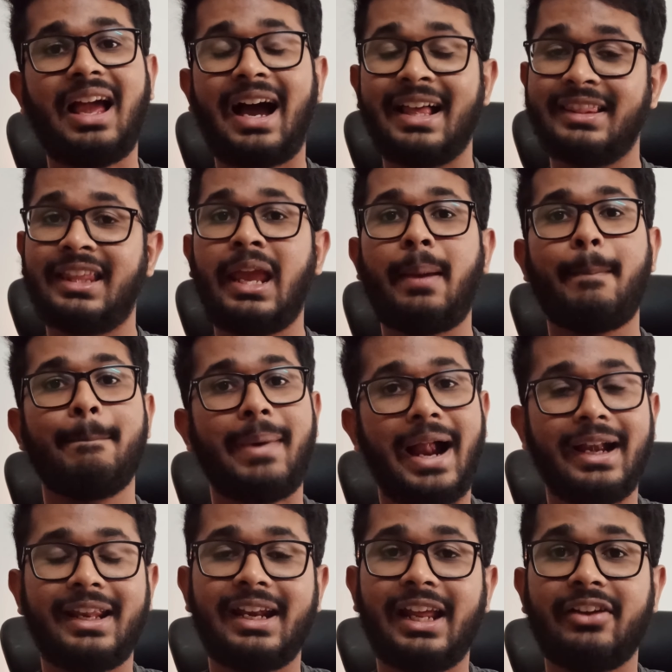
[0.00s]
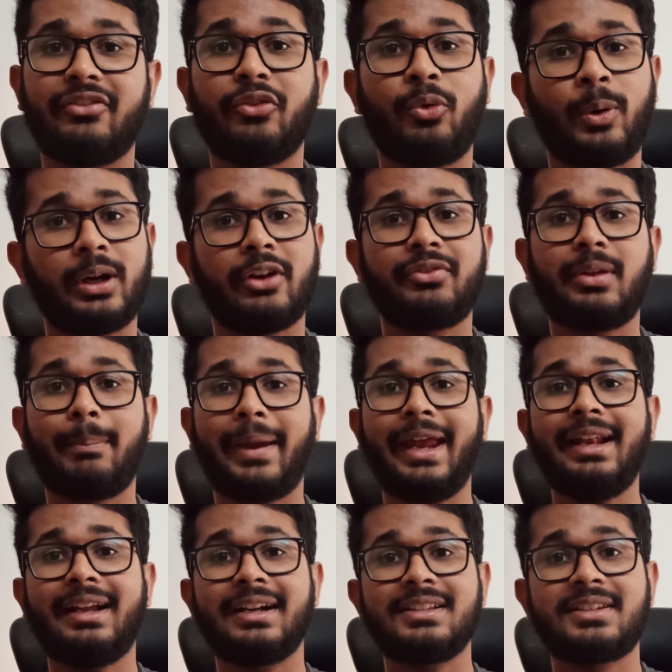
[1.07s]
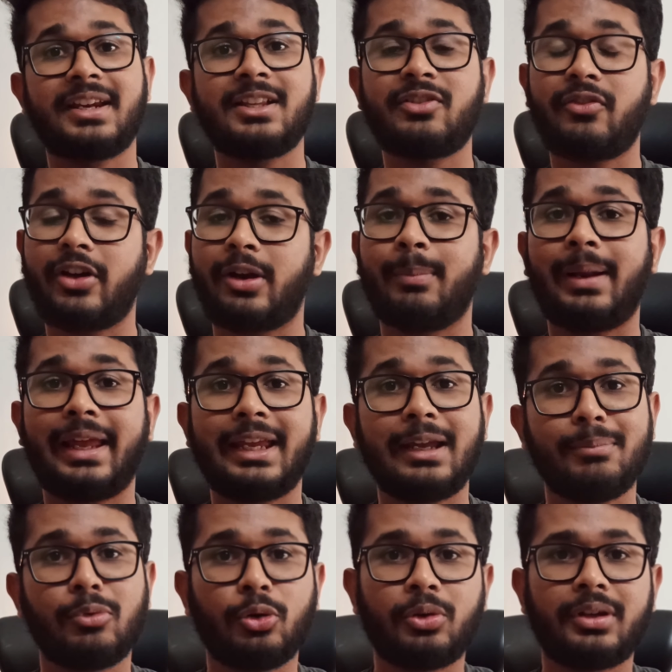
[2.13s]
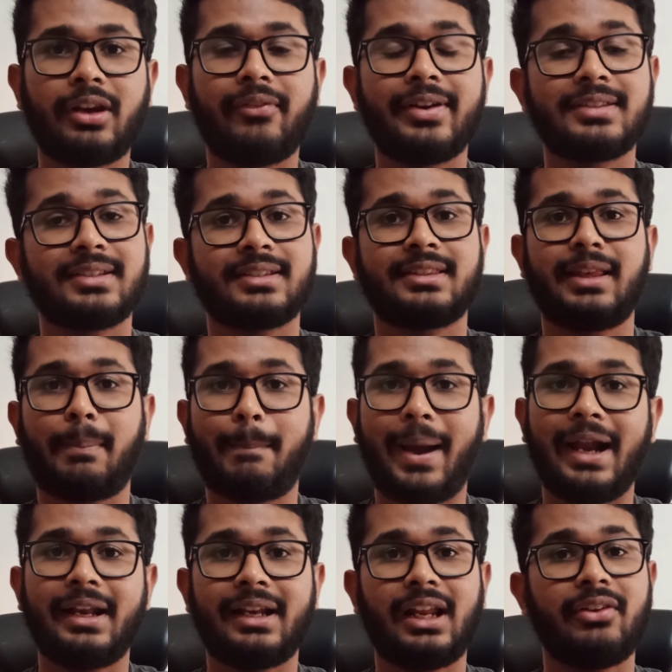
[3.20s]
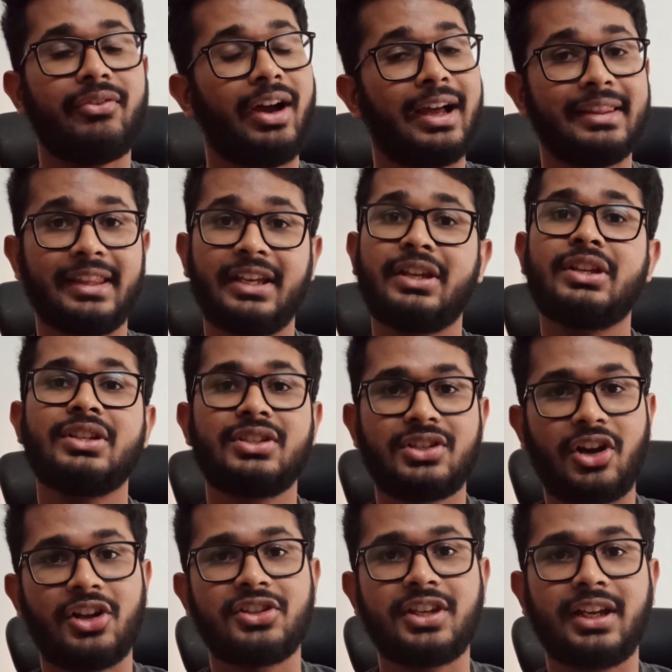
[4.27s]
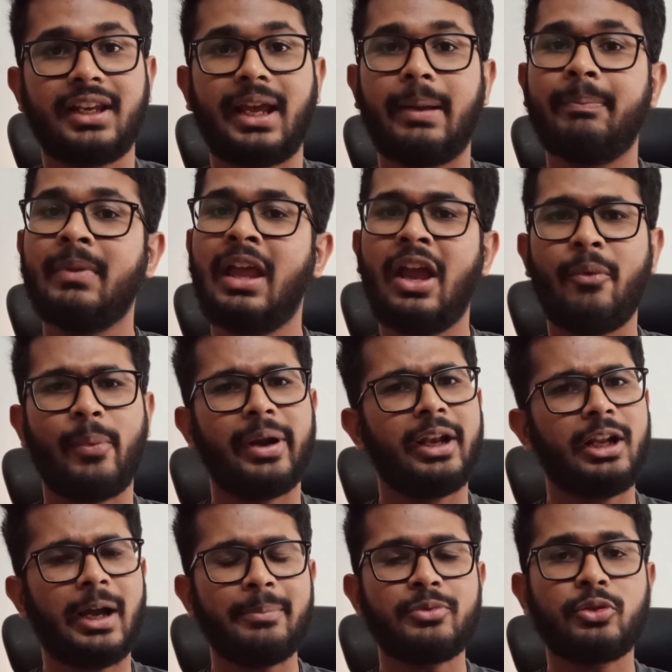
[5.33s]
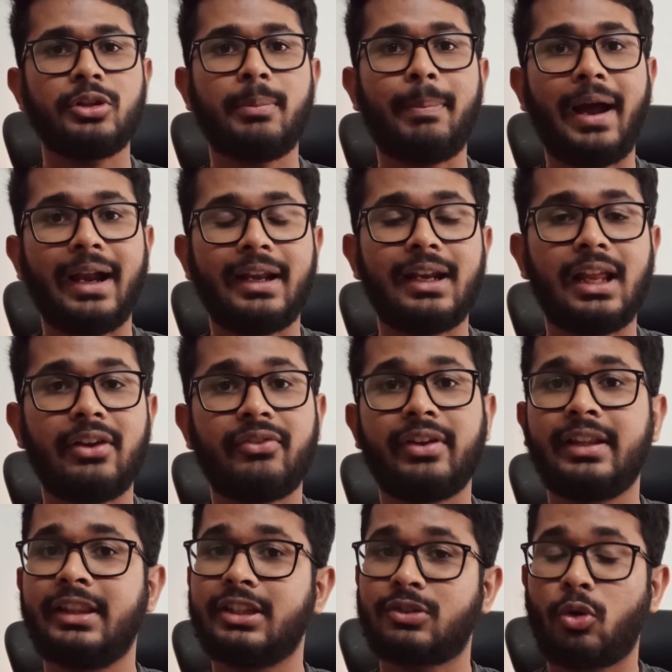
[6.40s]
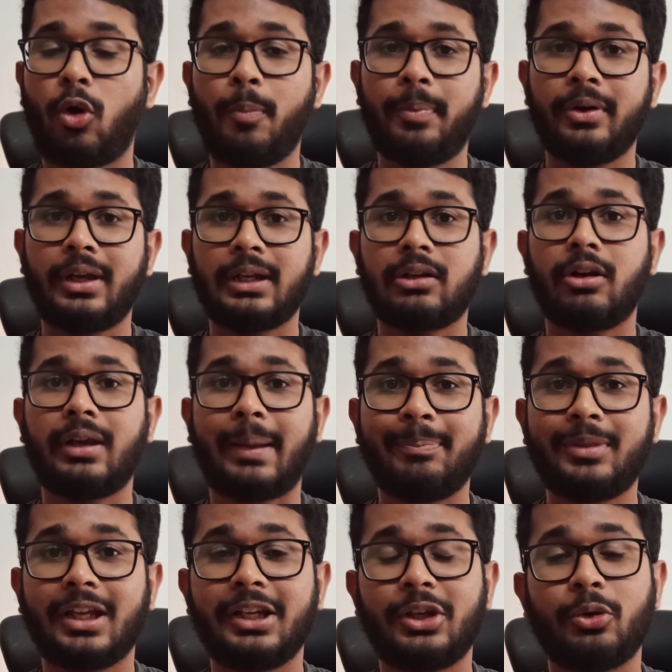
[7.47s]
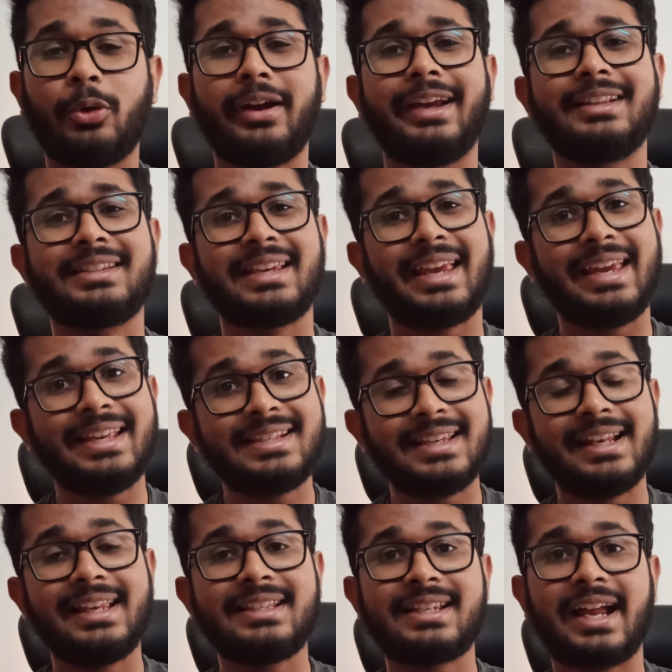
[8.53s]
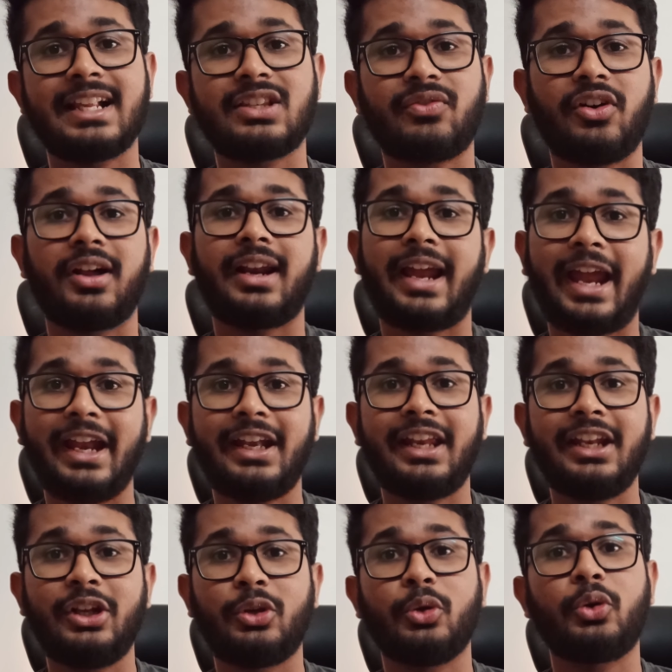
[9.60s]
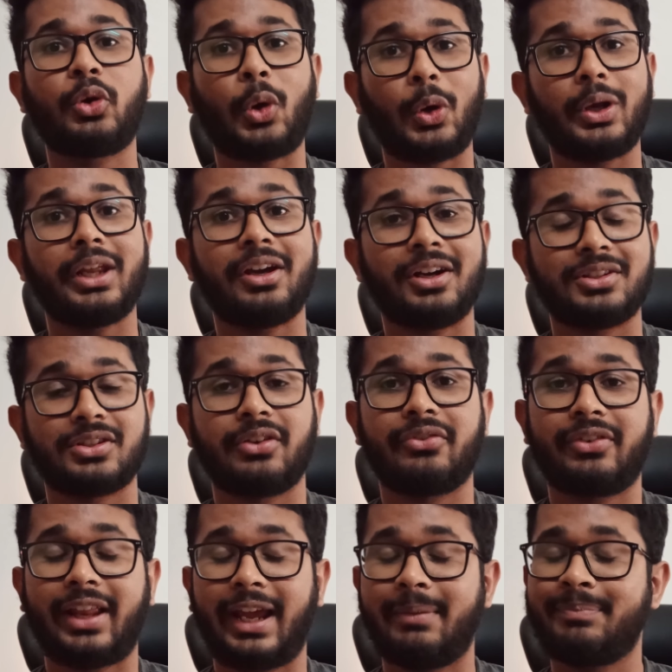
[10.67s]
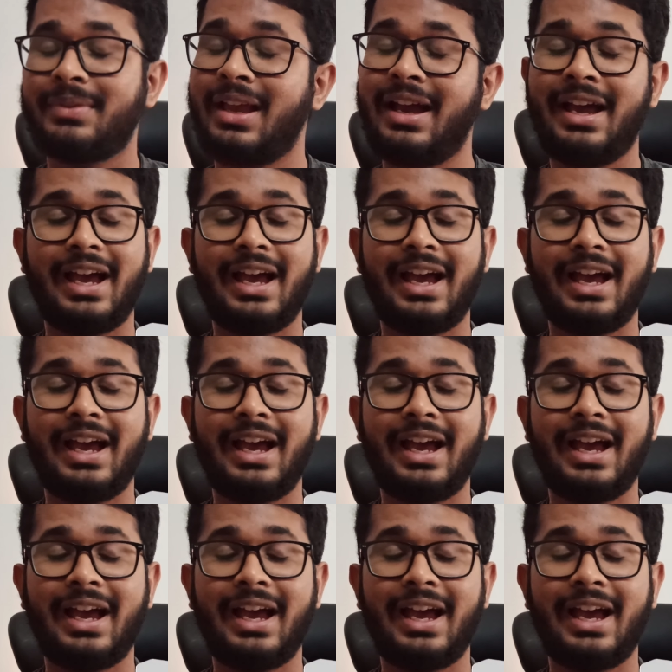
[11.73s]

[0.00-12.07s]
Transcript: And the battery life, one of the main constraints for buying a Bluetooth device is the battery life and the charging time. When it comes to the battery life in this Oppo Enco M32, it easily stands for 18 to 20 hours of time.